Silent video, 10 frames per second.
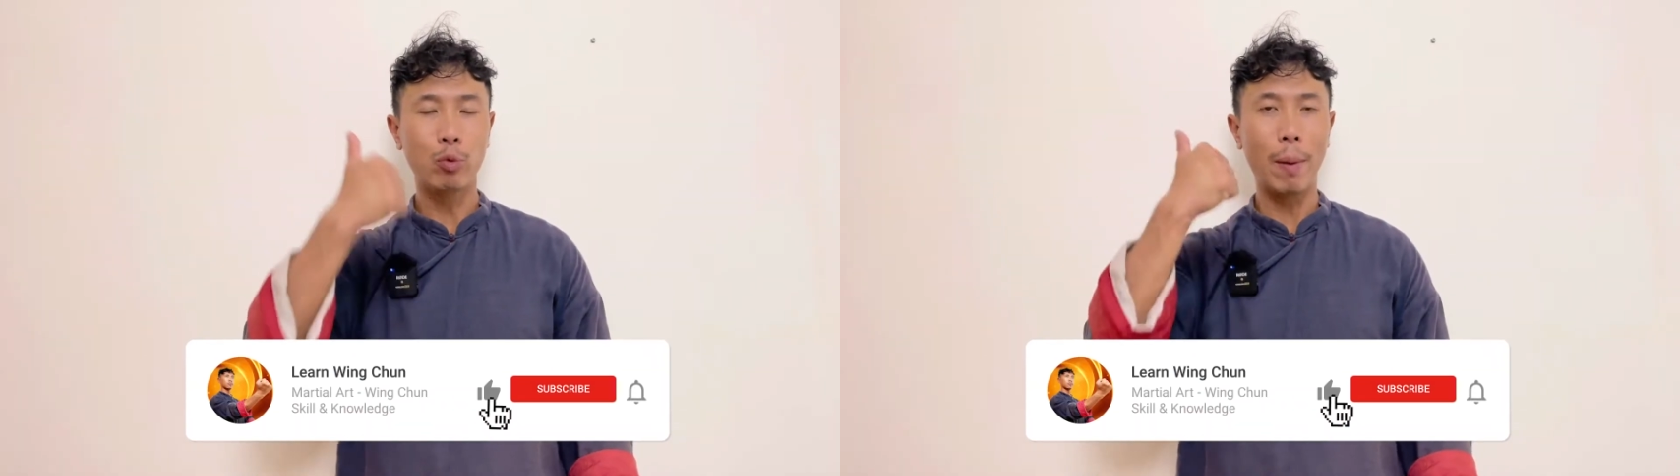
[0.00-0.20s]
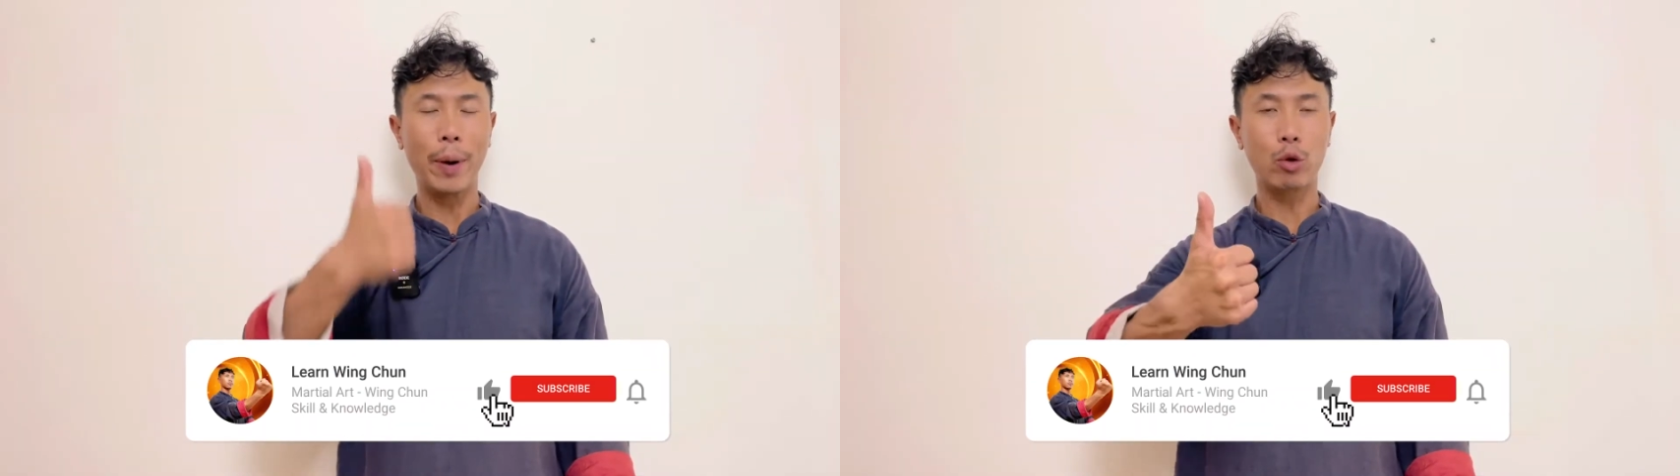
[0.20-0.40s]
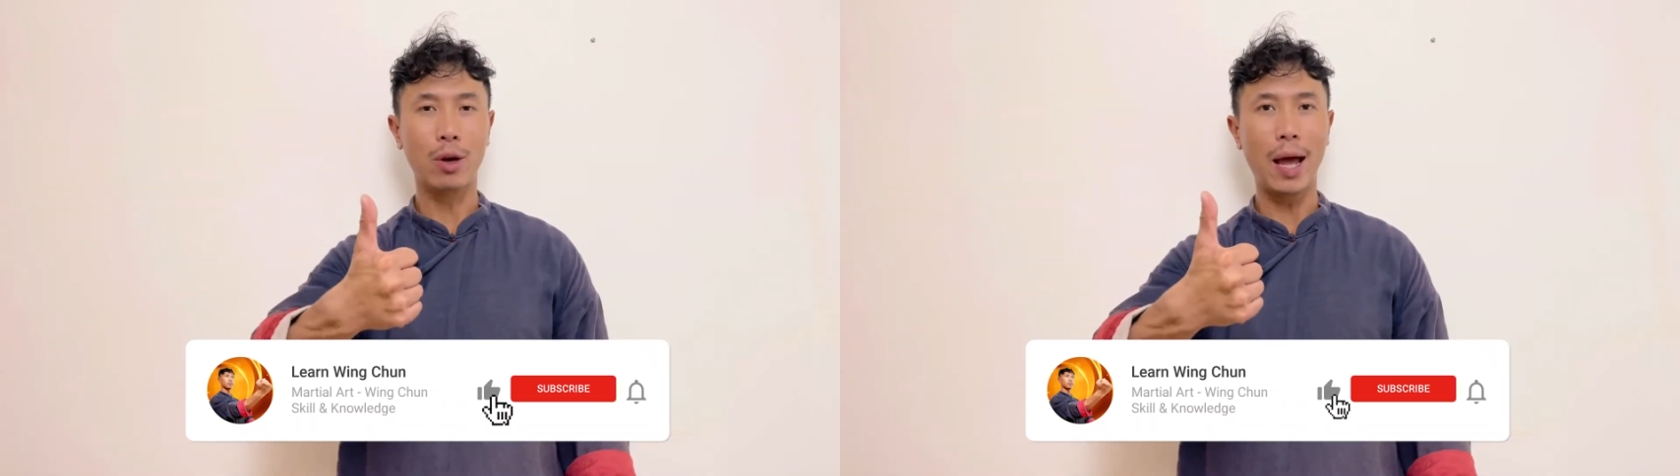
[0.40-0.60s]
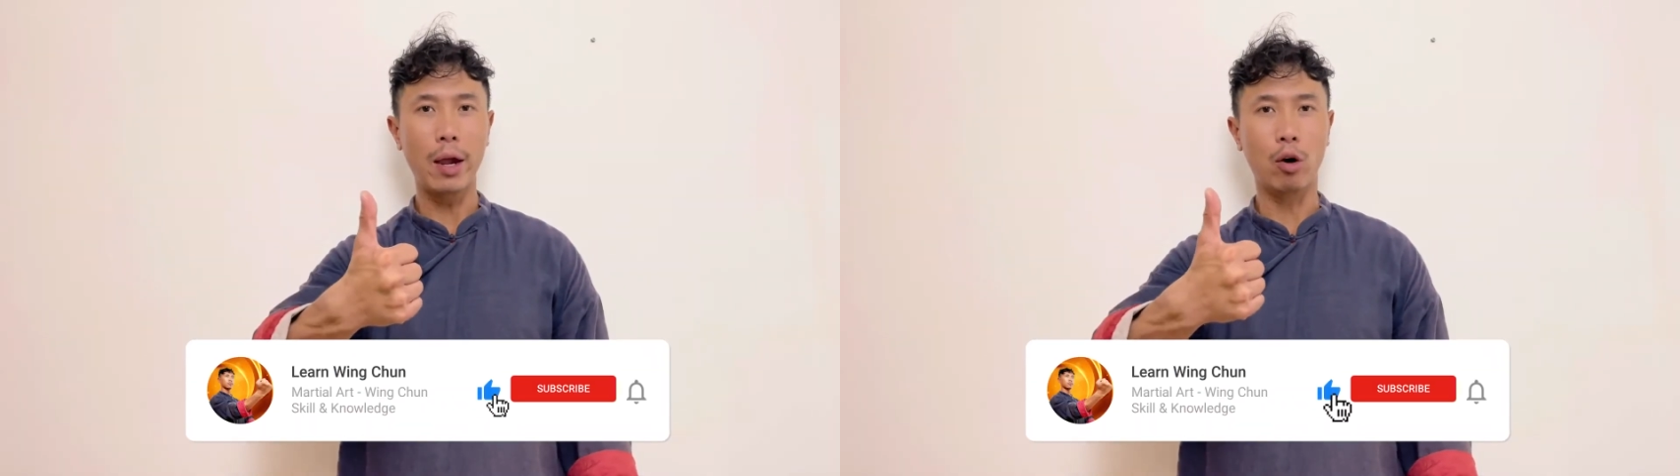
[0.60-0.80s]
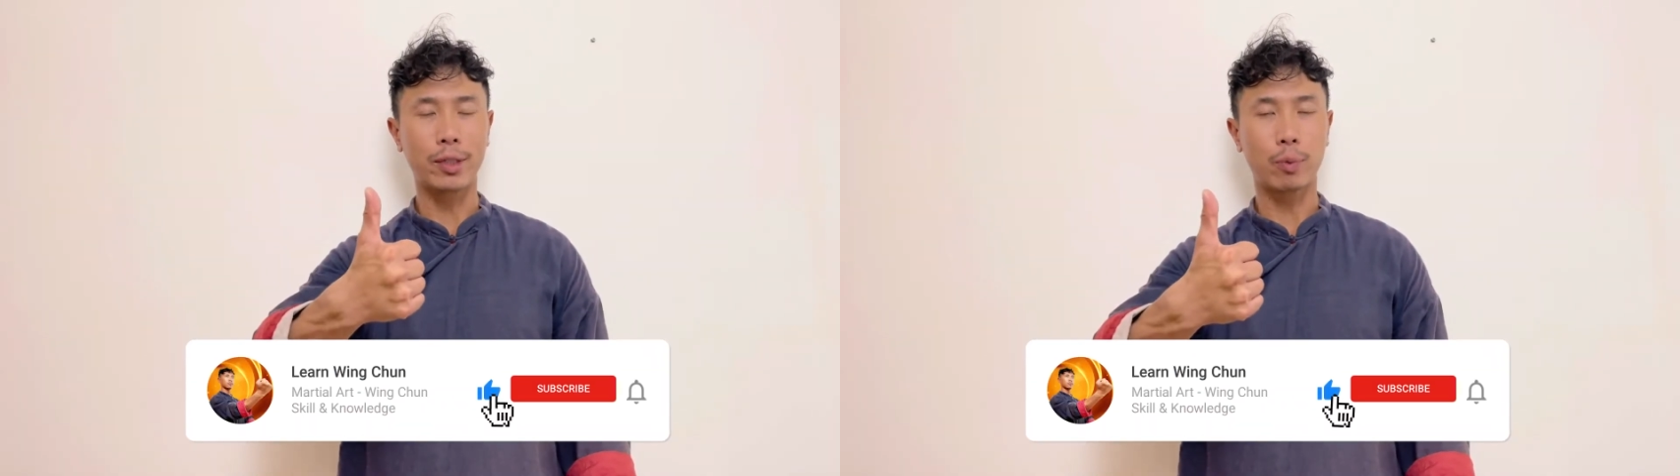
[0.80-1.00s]
remember to
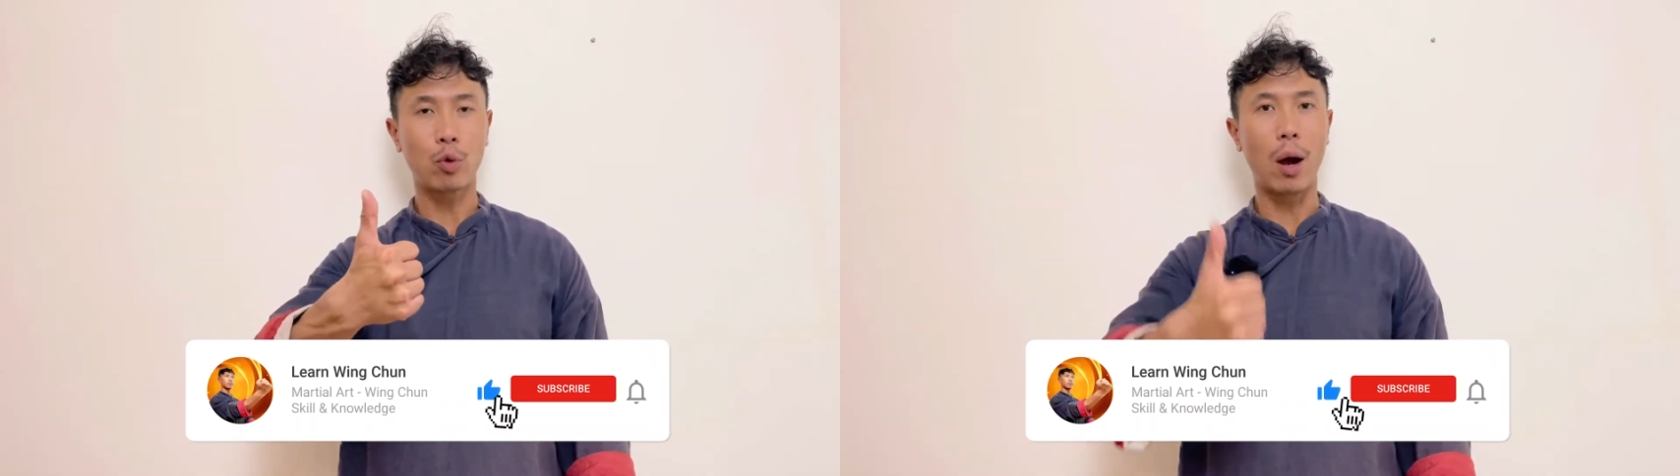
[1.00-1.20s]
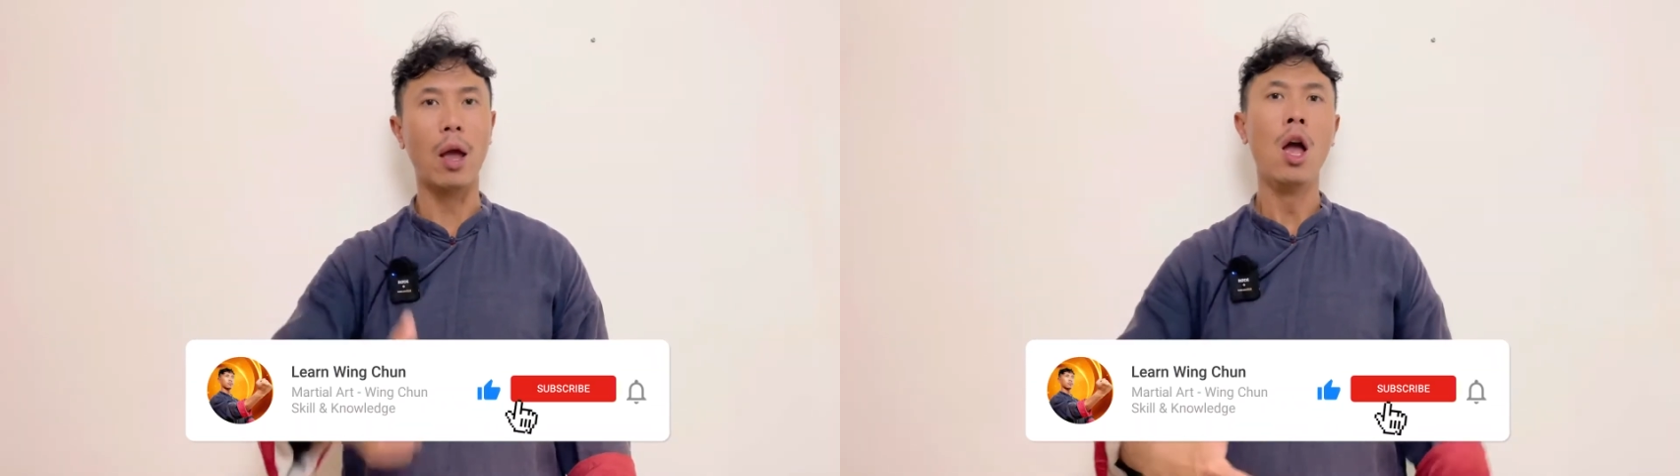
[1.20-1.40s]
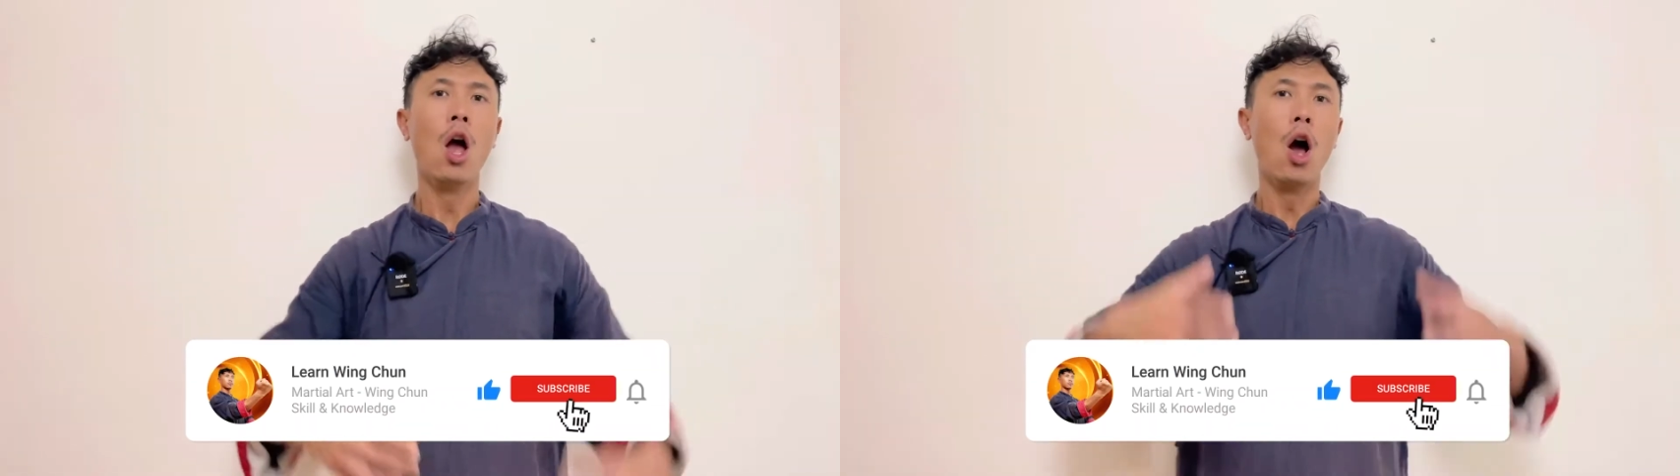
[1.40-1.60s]
like or subscribe,